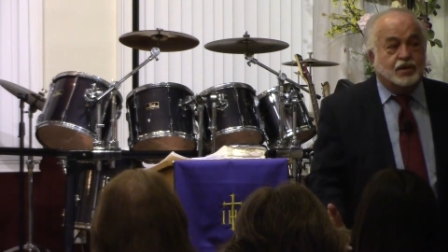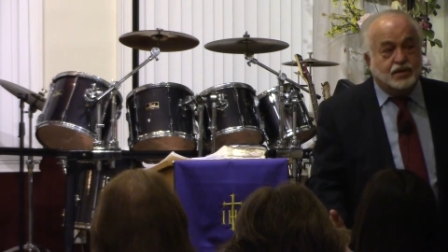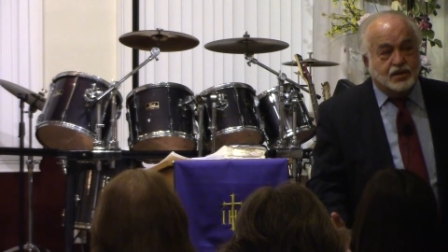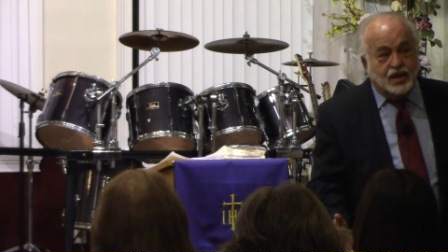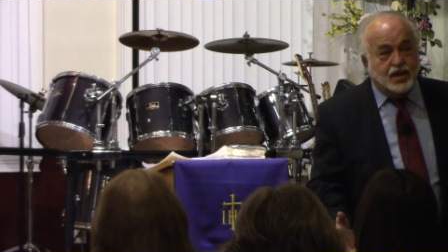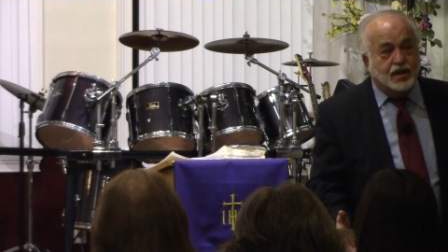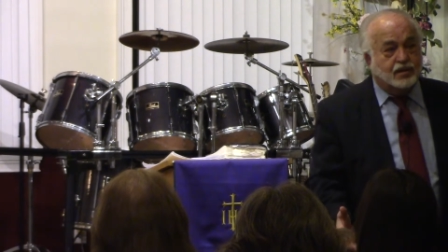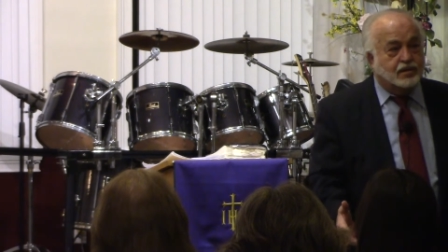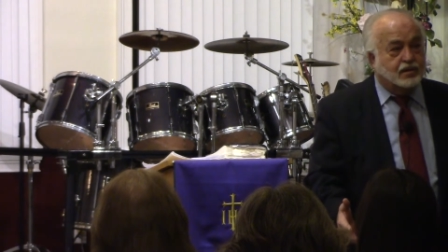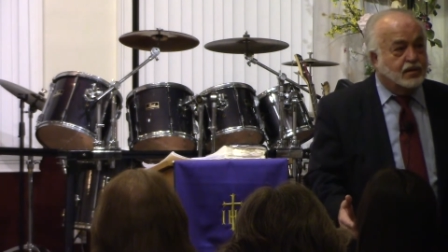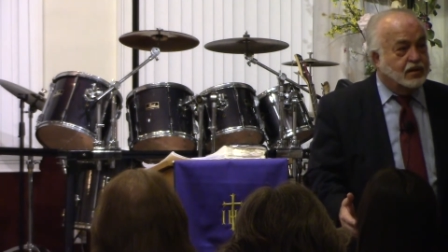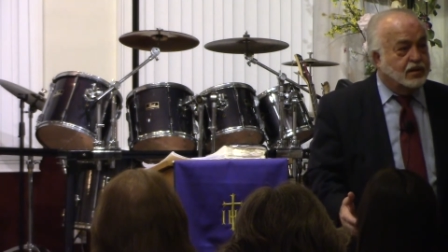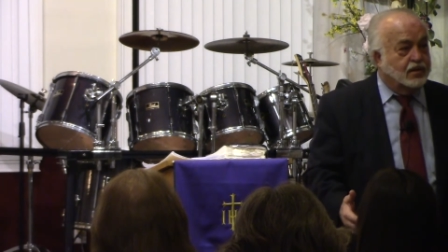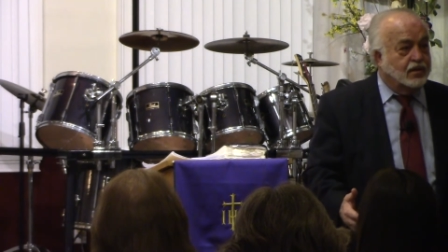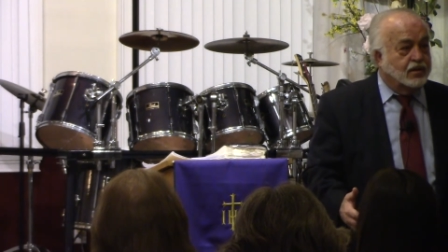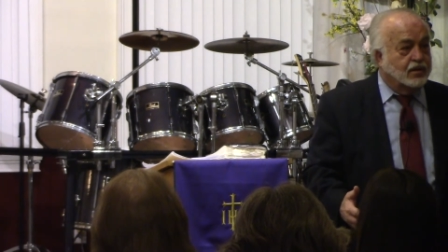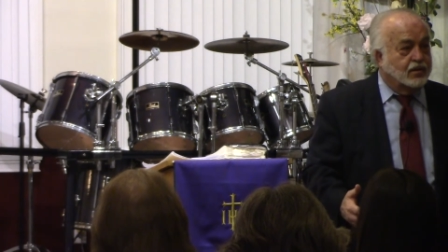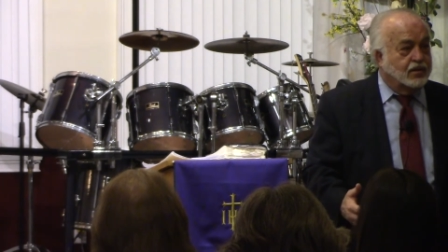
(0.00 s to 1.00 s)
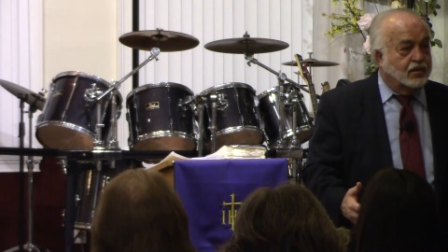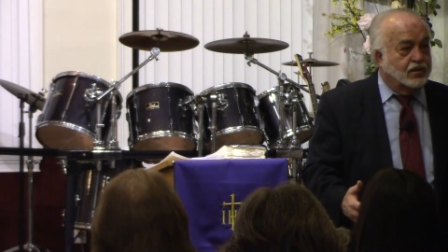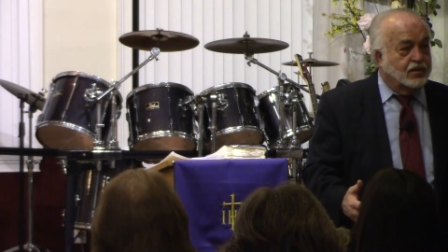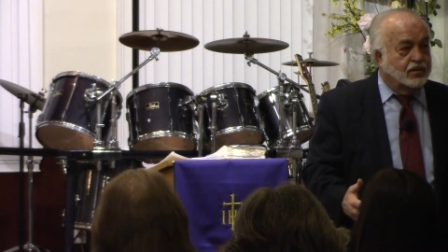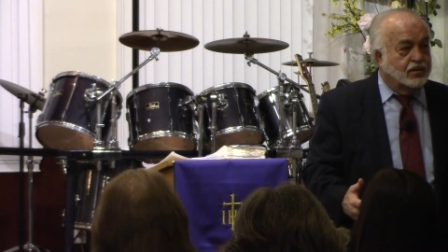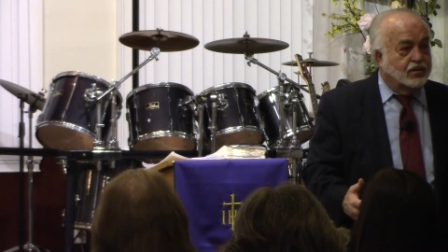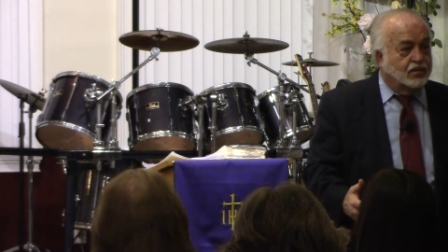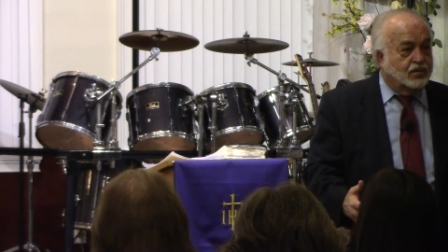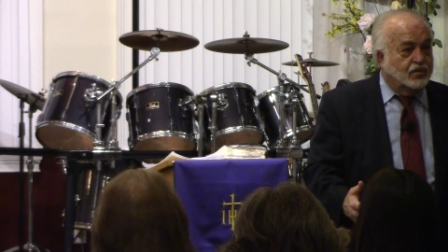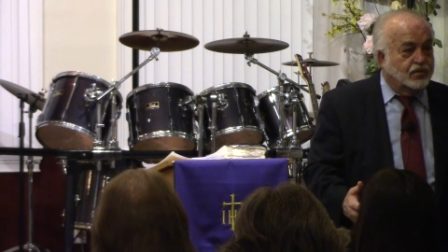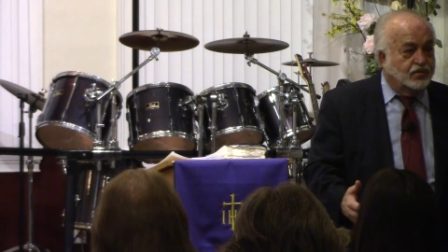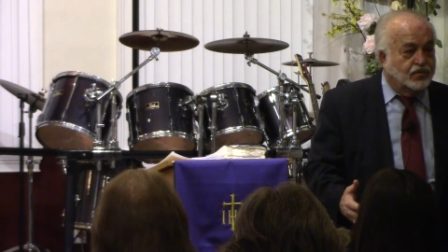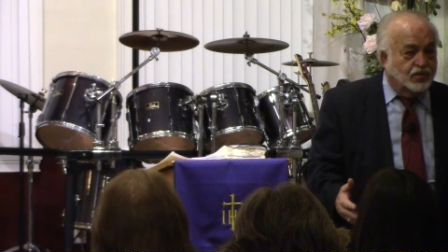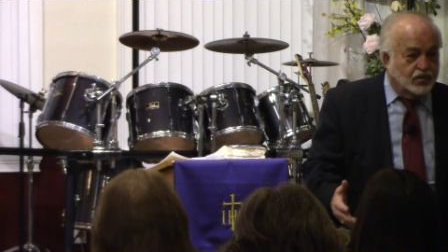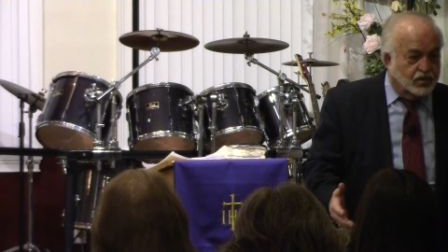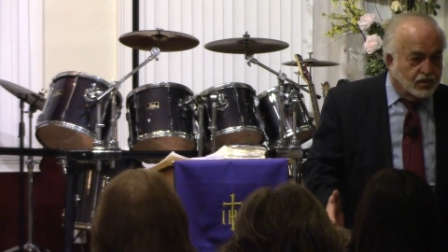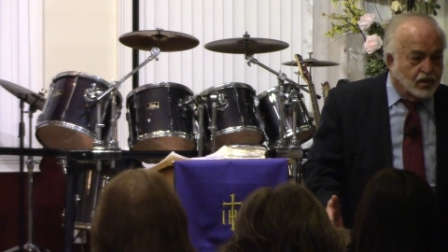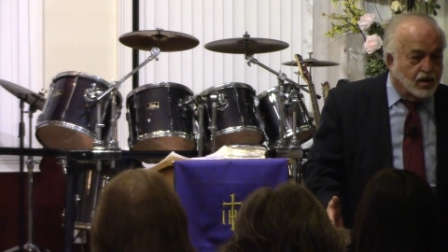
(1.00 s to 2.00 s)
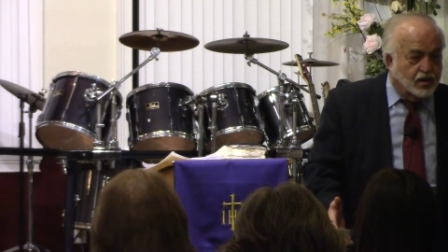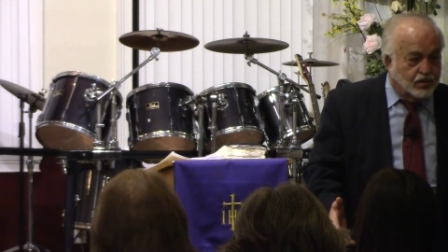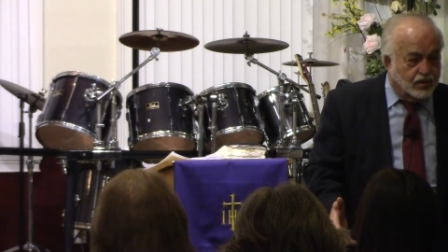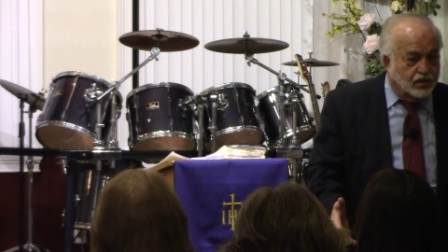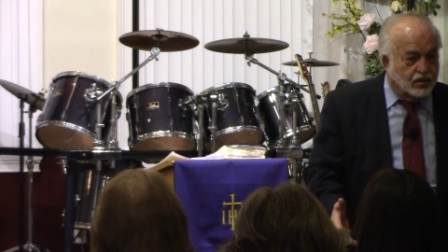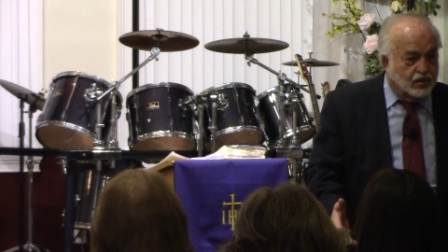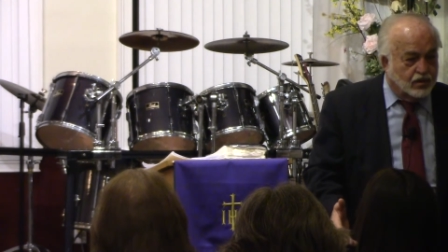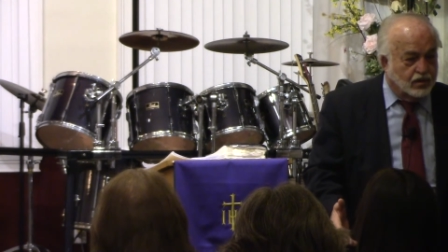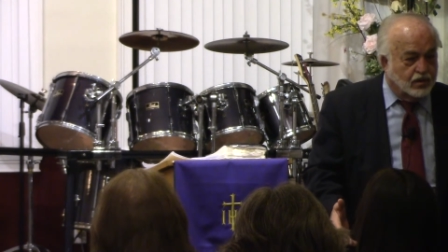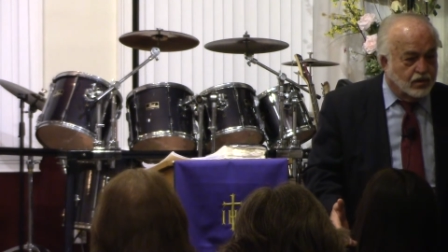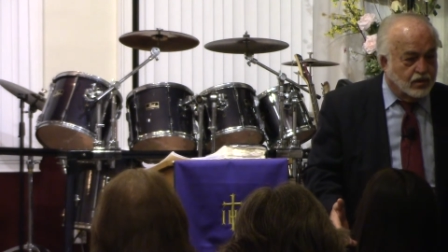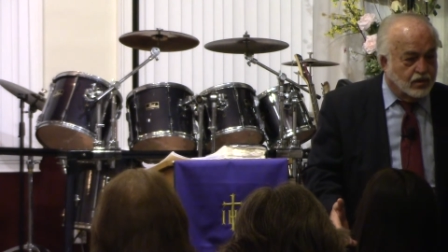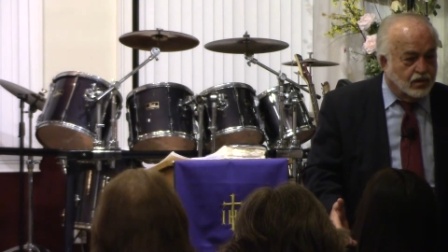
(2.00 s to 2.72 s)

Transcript: into debt for the daughter?